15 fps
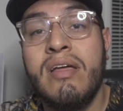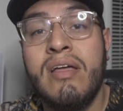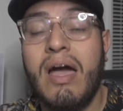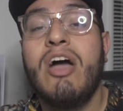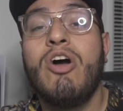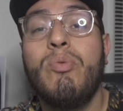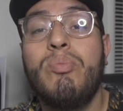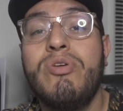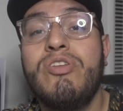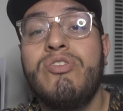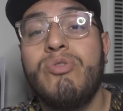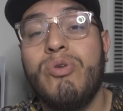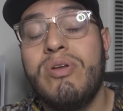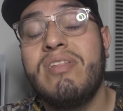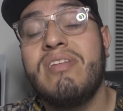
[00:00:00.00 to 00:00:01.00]
I hope you
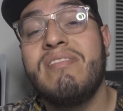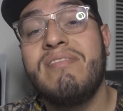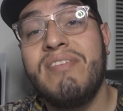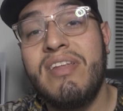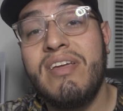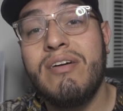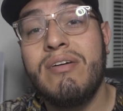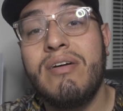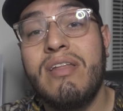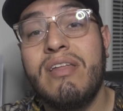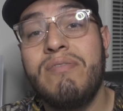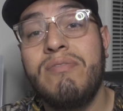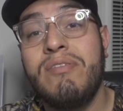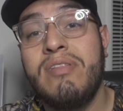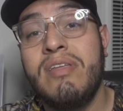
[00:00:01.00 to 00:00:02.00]
enjoyed this video, and
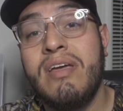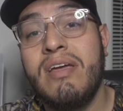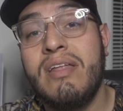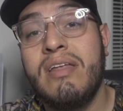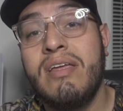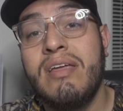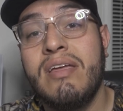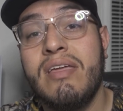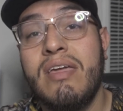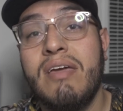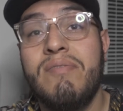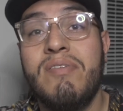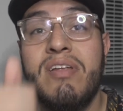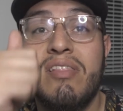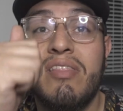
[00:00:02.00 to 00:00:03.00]
if you did,
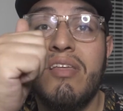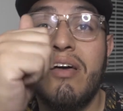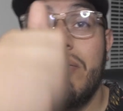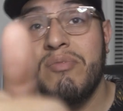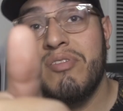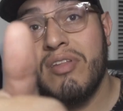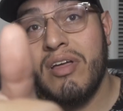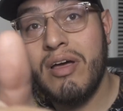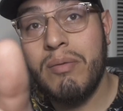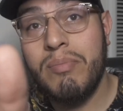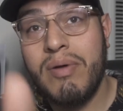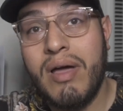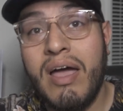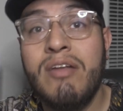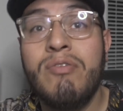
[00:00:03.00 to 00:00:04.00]
give it a thumbs up.
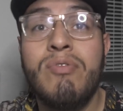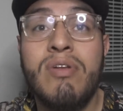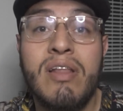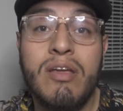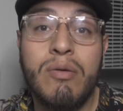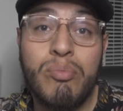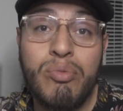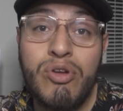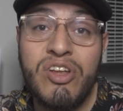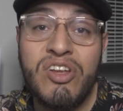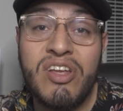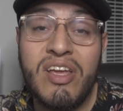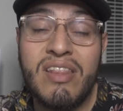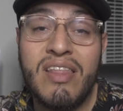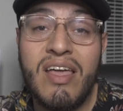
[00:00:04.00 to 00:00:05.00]
I'd really
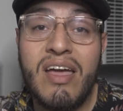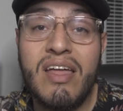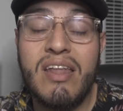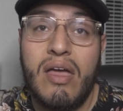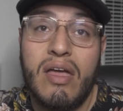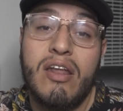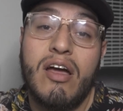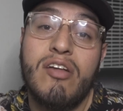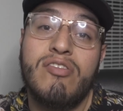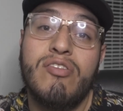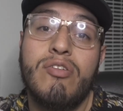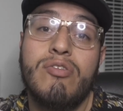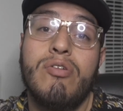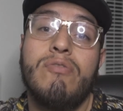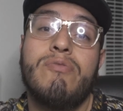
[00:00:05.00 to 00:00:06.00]
appreciate that. And
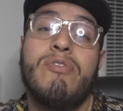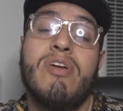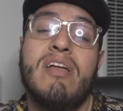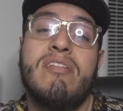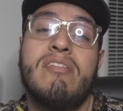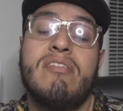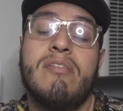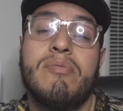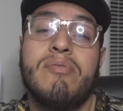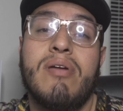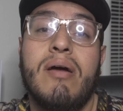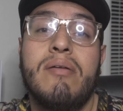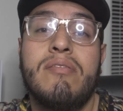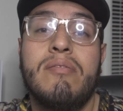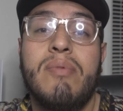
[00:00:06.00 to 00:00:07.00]
also, don't forget to
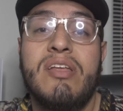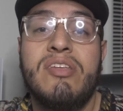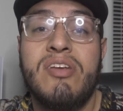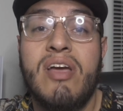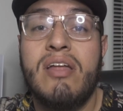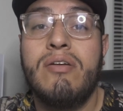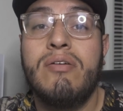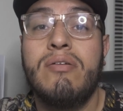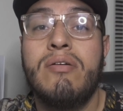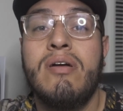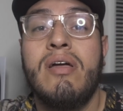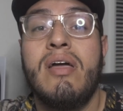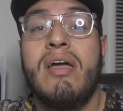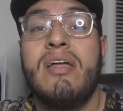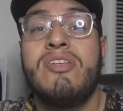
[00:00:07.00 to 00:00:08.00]
subscribe to my channel
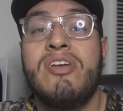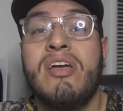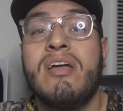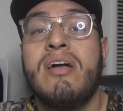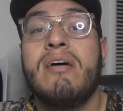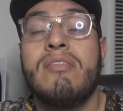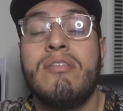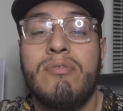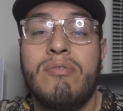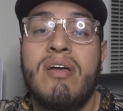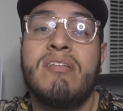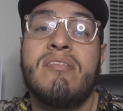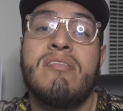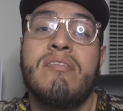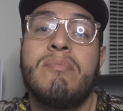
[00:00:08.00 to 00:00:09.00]
and check out the
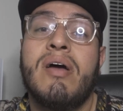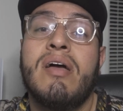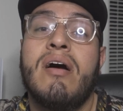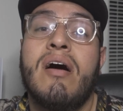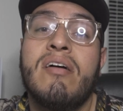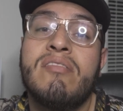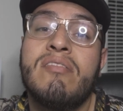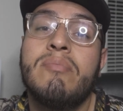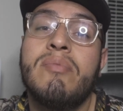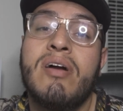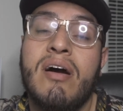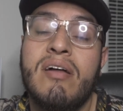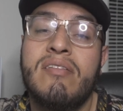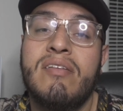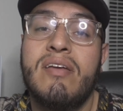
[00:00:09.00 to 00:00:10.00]
rest of my awesome
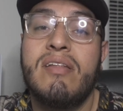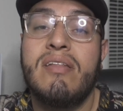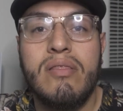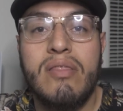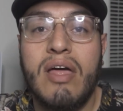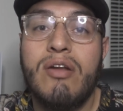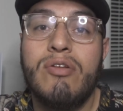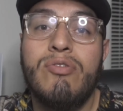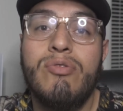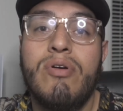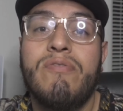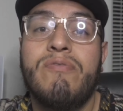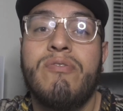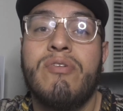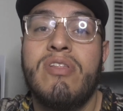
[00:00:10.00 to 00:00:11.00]
content. That'll do
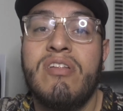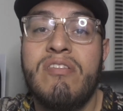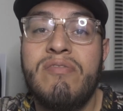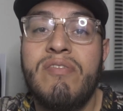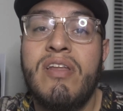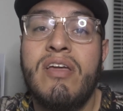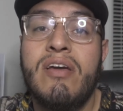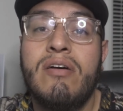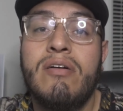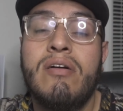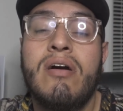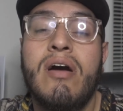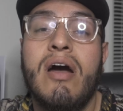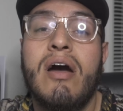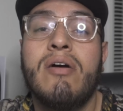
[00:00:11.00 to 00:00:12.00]
it for this
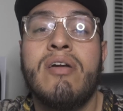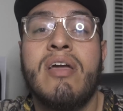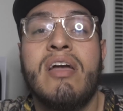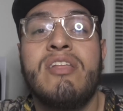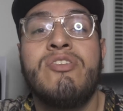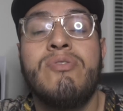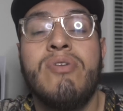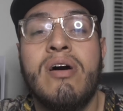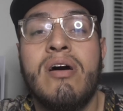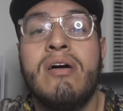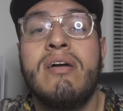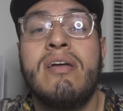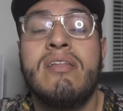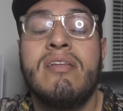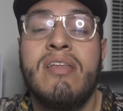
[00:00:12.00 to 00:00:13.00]
video. I'll catch you
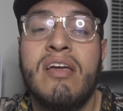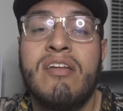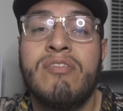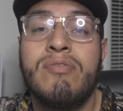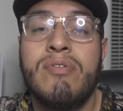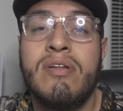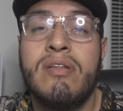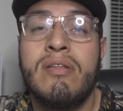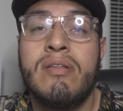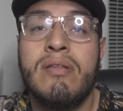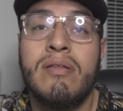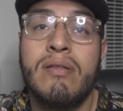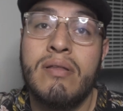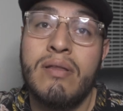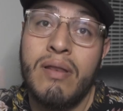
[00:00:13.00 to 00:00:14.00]
all in the next one.
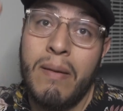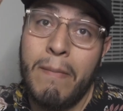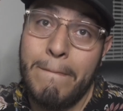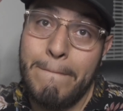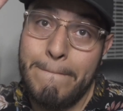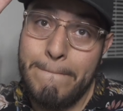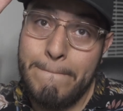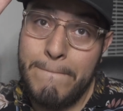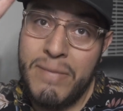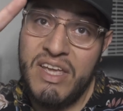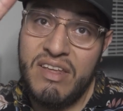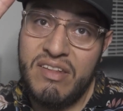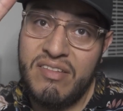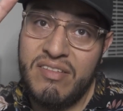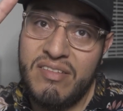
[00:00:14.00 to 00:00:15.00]

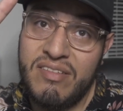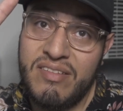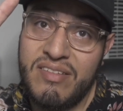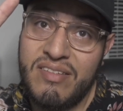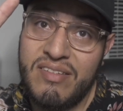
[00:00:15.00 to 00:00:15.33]
Peace.